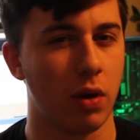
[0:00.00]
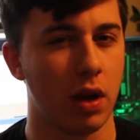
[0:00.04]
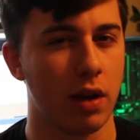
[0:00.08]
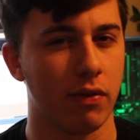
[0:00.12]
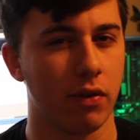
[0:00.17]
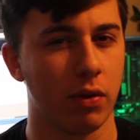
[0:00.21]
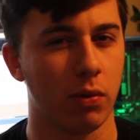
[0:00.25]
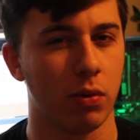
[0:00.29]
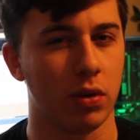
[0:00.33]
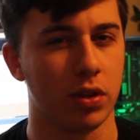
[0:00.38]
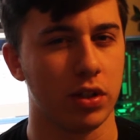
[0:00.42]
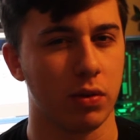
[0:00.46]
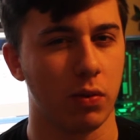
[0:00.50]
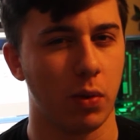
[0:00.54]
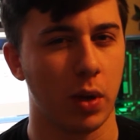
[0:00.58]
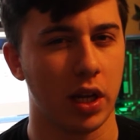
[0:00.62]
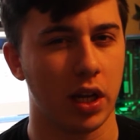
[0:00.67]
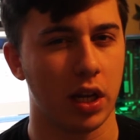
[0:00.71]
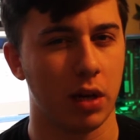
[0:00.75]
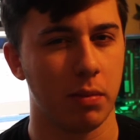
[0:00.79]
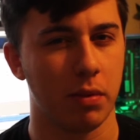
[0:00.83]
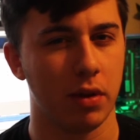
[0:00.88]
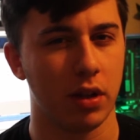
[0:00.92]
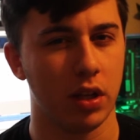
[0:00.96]
everyone's
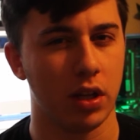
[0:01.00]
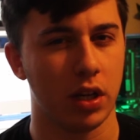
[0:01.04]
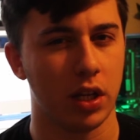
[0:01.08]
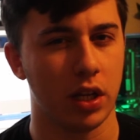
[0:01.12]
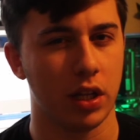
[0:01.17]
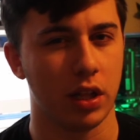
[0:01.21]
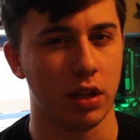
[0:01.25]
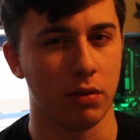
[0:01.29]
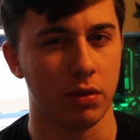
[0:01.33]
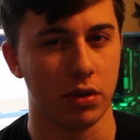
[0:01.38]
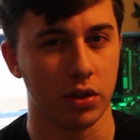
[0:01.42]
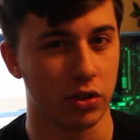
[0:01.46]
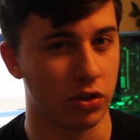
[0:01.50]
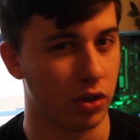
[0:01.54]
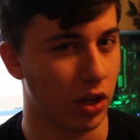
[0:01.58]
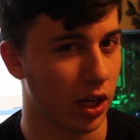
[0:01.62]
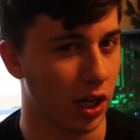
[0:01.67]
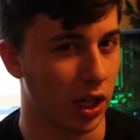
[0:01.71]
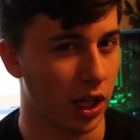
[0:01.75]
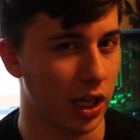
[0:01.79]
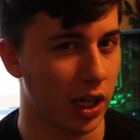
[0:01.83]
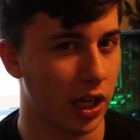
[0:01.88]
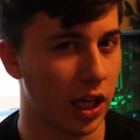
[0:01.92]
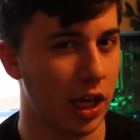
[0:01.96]
awaken ability and they were just trying
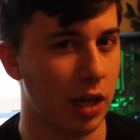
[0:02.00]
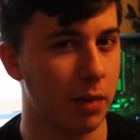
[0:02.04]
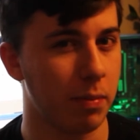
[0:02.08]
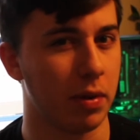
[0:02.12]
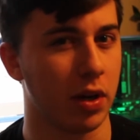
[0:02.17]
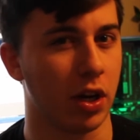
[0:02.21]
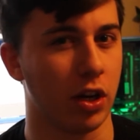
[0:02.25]
to like keep